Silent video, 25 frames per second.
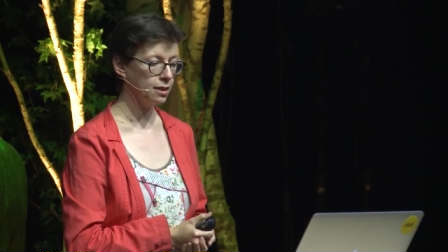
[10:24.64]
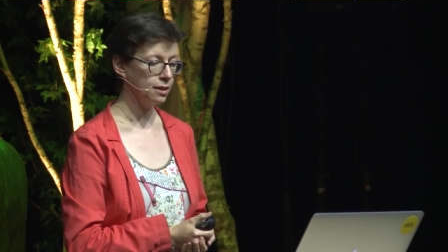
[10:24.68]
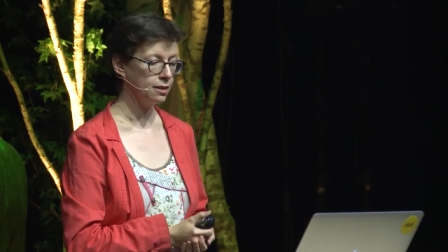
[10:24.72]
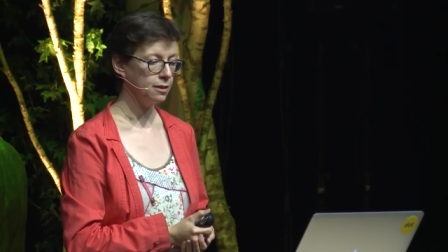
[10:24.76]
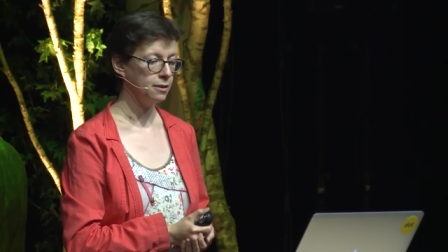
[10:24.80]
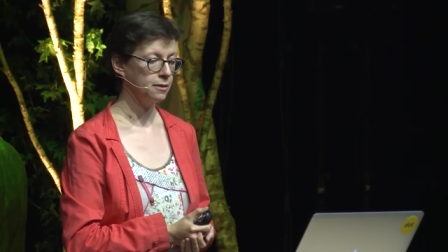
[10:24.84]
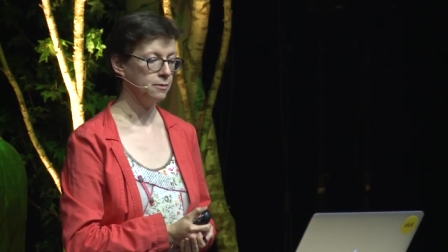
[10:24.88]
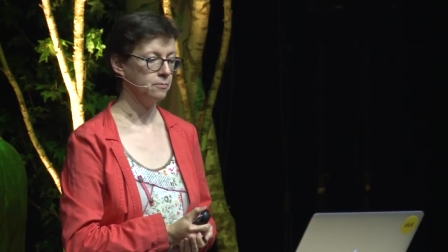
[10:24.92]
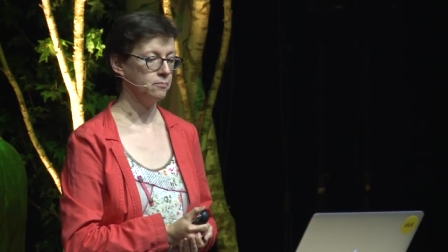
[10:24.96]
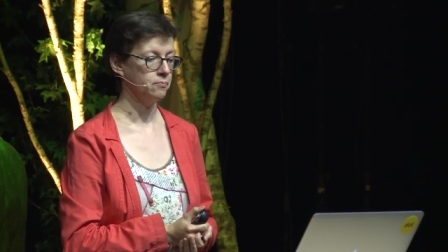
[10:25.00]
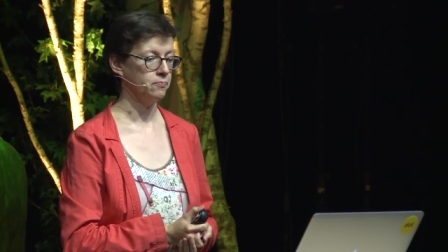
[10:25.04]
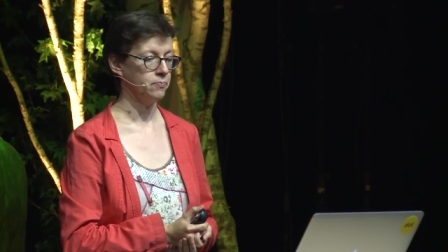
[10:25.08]

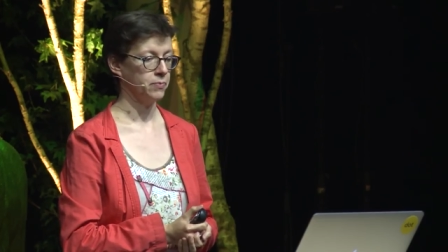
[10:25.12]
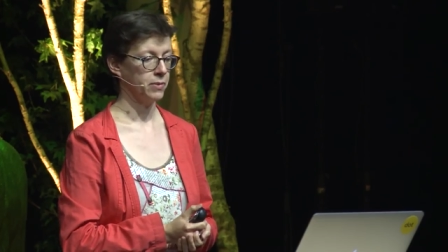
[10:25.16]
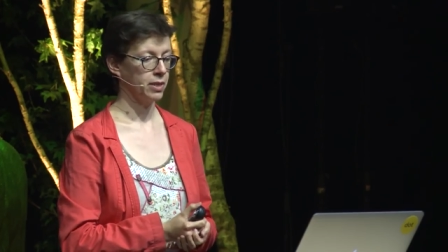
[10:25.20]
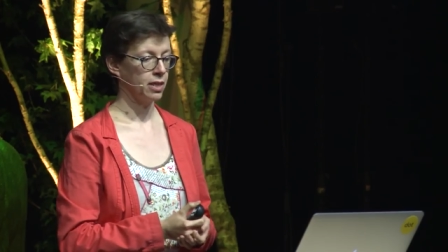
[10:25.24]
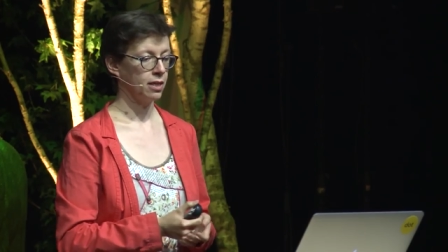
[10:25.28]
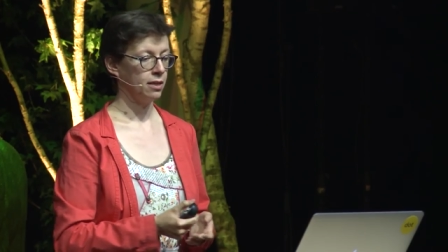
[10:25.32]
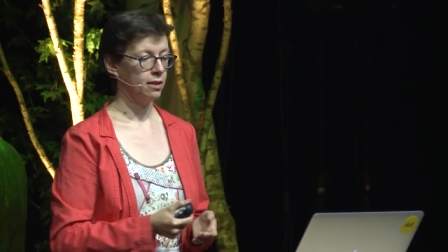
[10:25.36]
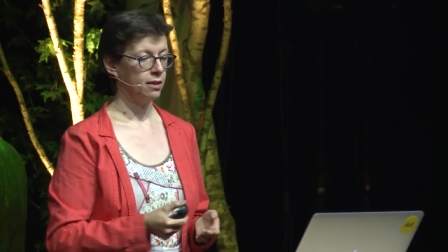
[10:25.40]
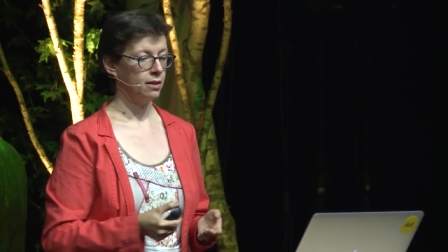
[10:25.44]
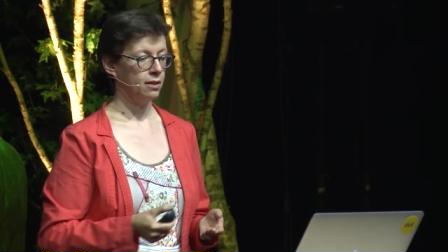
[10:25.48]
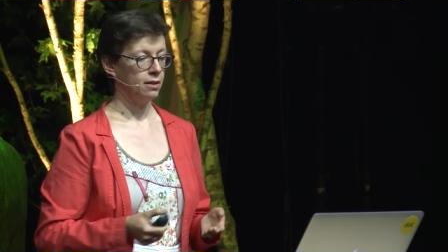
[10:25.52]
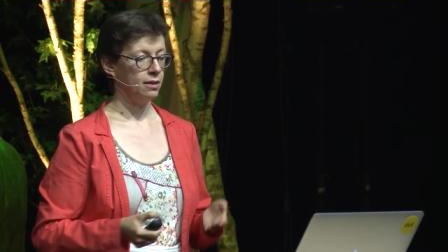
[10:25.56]
Um,
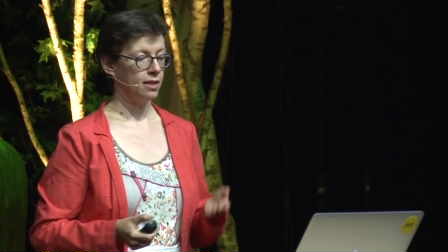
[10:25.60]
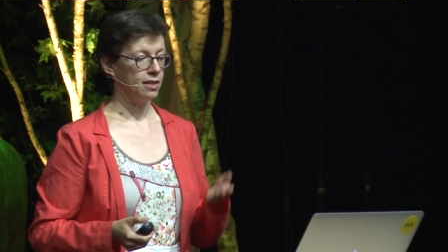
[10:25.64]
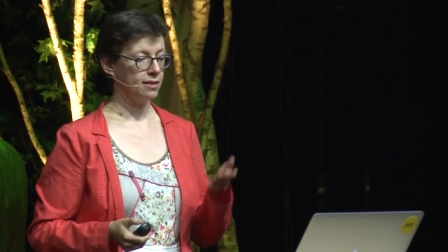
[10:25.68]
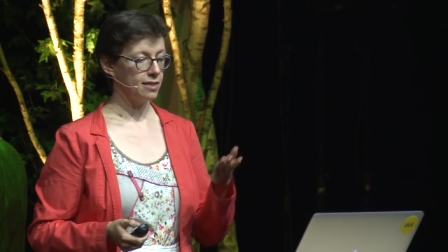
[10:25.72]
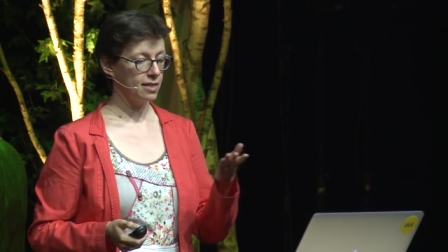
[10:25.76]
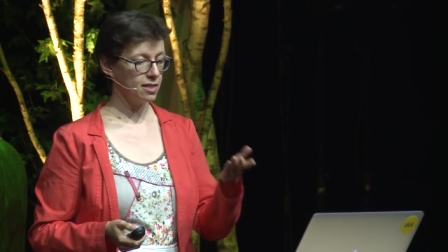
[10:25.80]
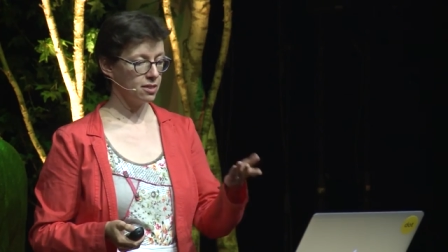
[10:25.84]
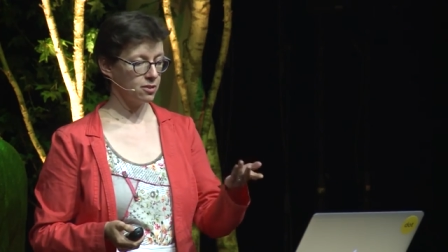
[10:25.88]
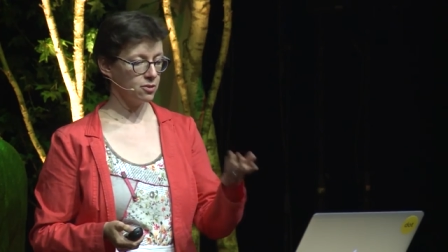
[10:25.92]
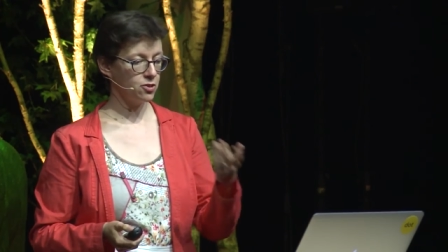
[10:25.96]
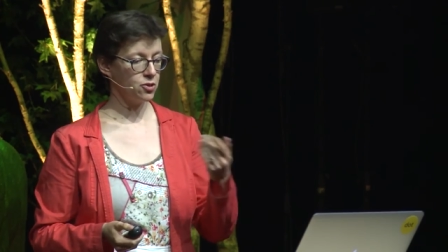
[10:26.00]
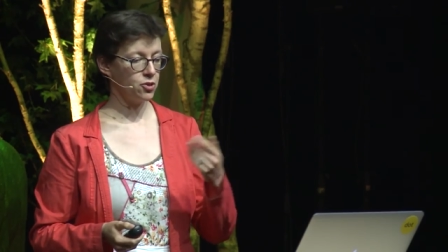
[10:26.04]
and
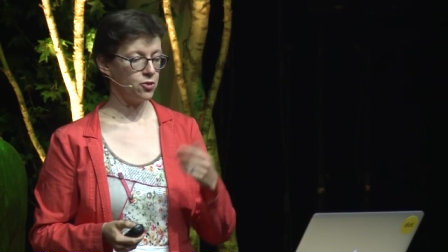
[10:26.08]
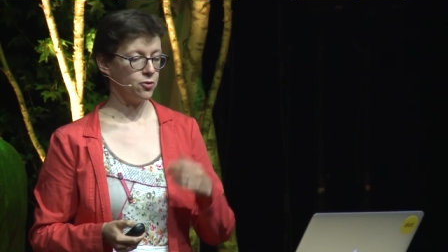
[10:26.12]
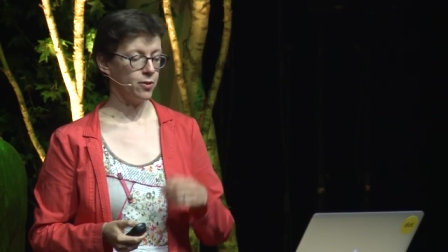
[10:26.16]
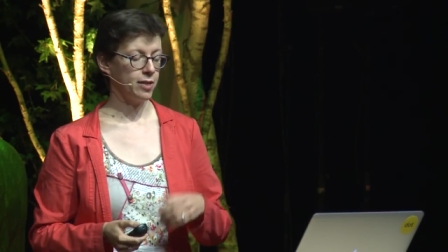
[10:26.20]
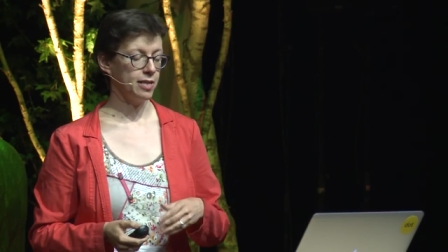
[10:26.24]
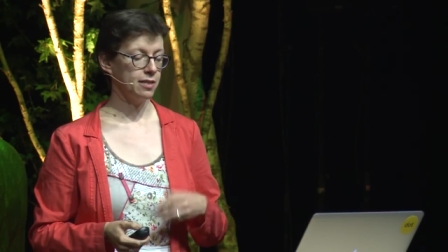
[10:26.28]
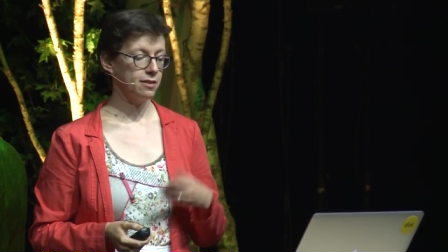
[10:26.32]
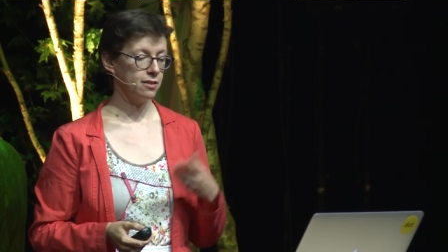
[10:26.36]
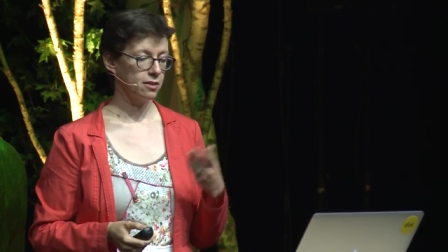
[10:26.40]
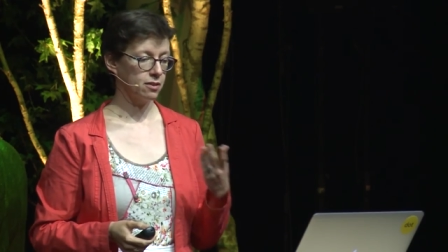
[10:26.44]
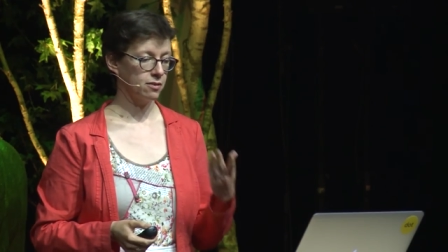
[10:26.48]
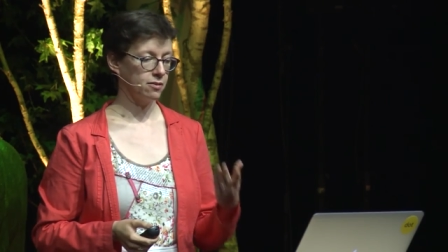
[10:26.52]
this
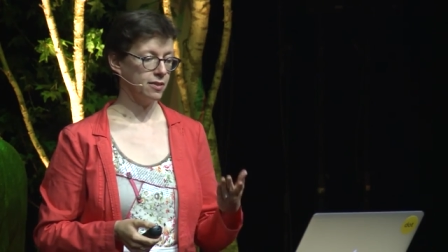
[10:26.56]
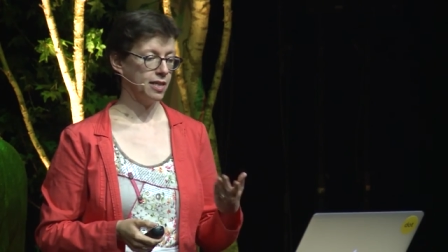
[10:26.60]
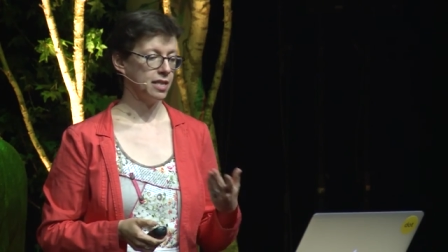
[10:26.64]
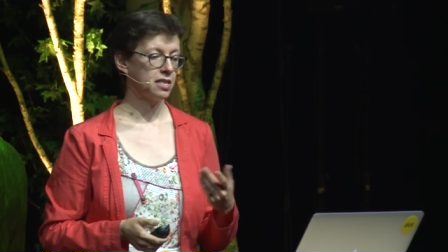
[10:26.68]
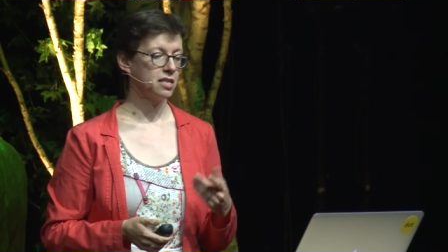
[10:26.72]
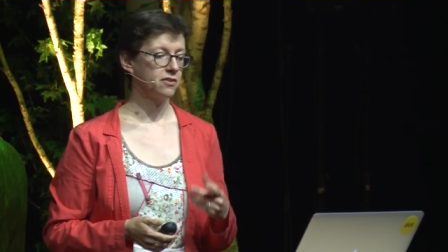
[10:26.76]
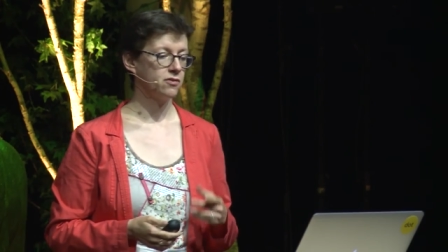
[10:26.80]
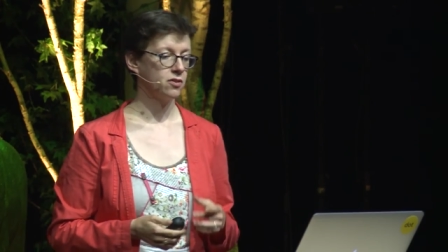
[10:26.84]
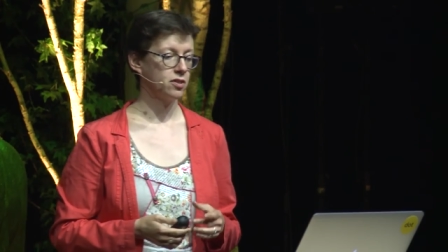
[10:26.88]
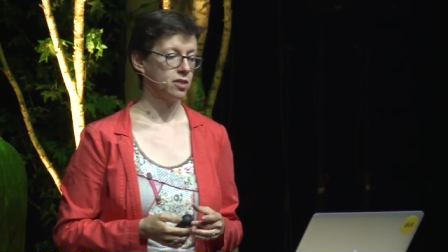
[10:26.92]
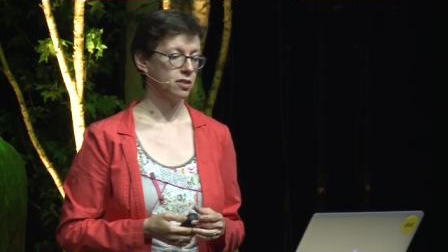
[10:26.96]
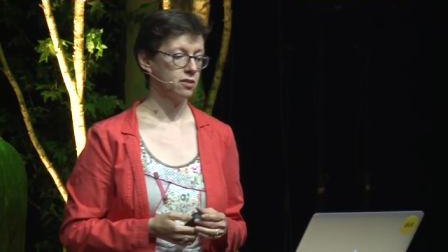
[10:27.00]
constraint, this
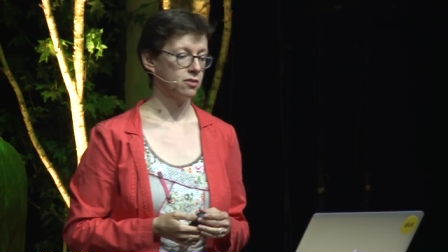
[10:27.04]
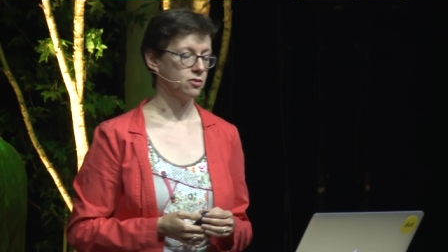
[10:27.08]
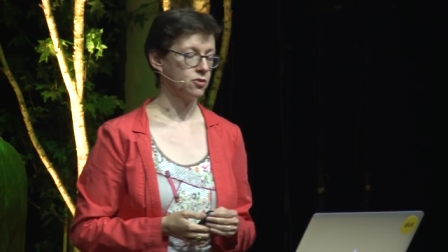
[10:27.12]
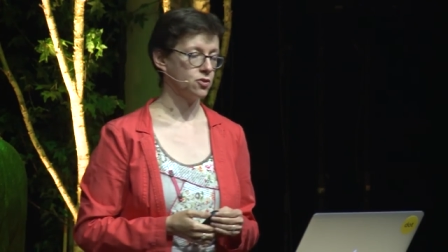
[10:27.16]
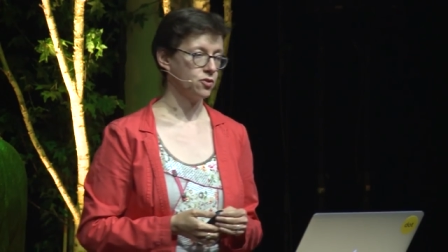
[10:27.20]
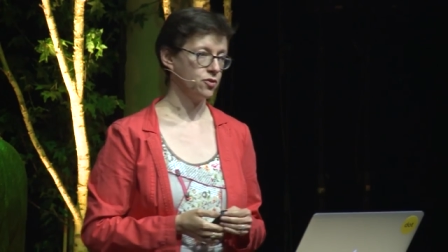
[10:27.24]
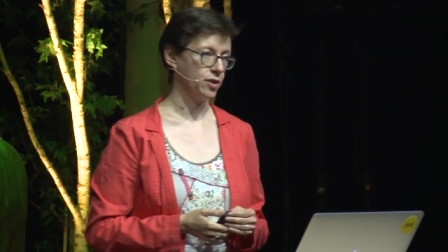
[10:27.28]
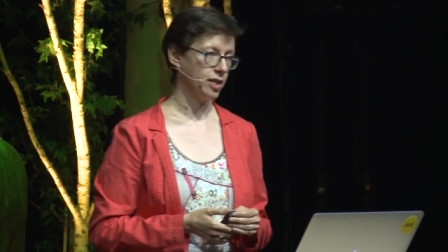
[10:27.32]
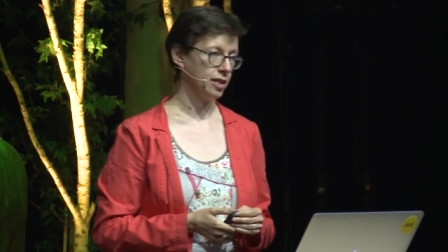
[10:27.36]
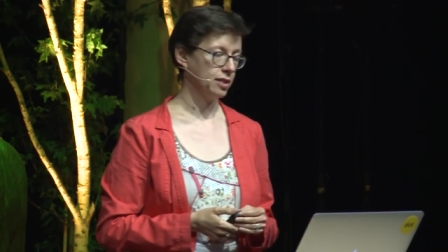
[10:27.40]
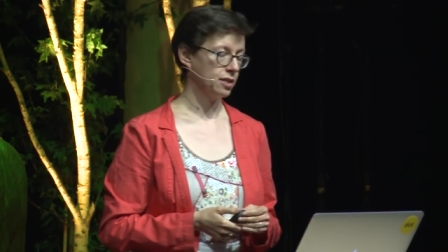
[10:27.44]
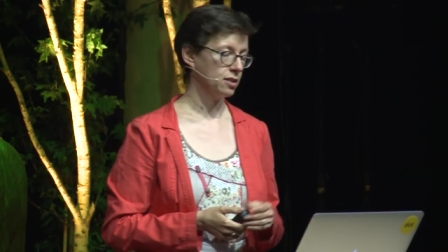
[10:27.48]
connectivity
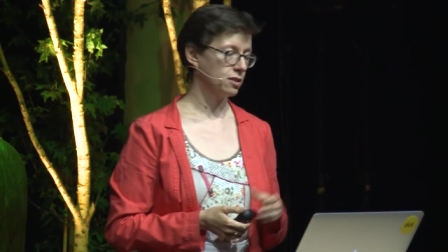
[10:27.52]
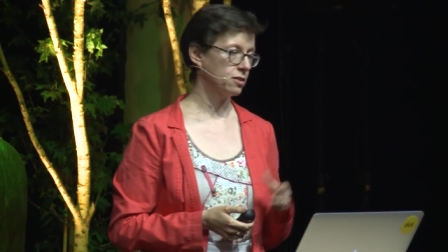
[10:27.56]
constraint,